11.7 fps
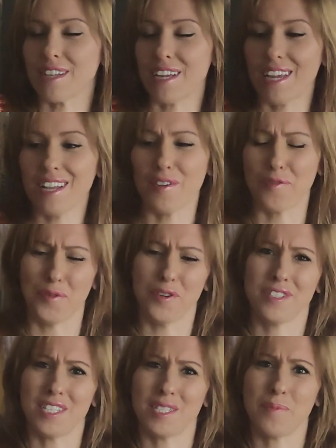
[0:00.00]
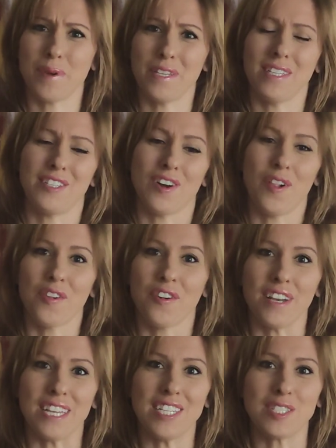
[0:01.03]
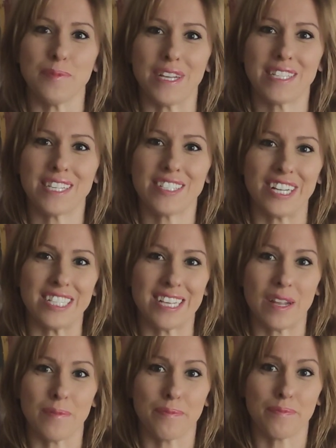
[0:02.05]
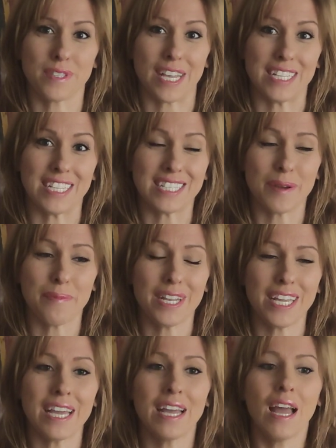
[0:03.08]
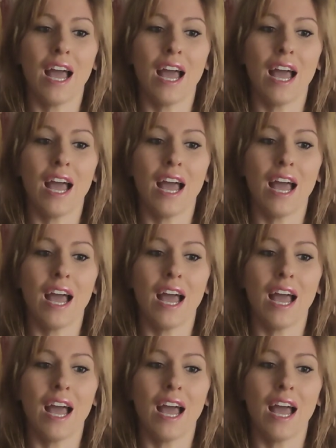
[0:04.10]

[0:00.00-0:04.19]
I can't afford to spend $1 on each message I send to somebody.